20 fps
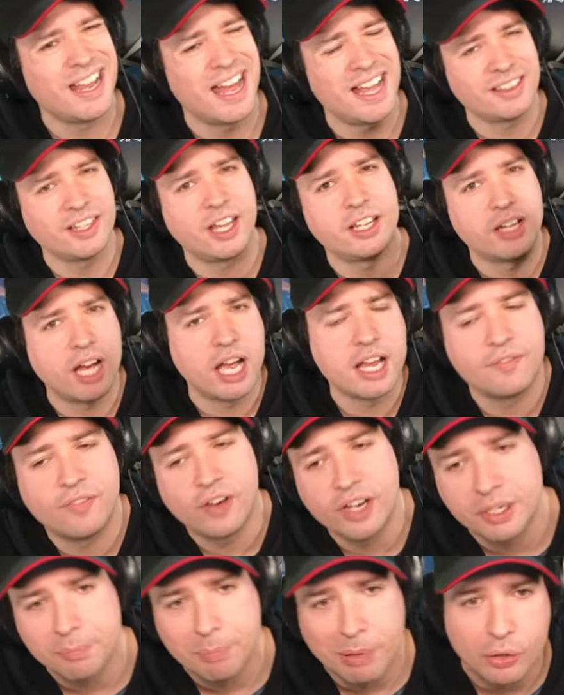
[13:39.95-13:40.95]
not that high
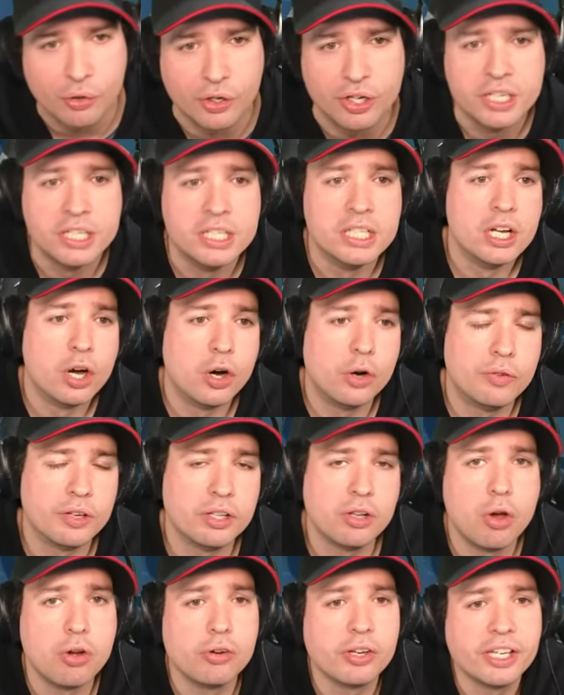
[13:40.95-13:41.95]
firepower over
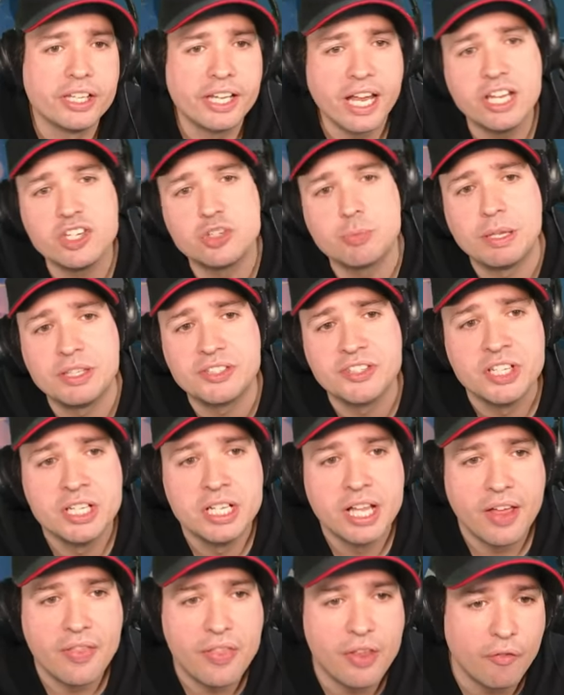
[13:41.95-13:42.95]
long engagements,
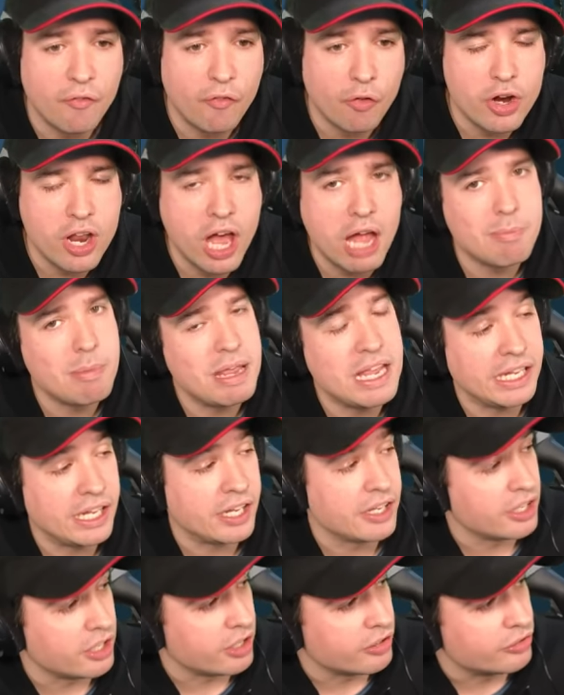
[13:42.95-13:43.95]
and therefore not making it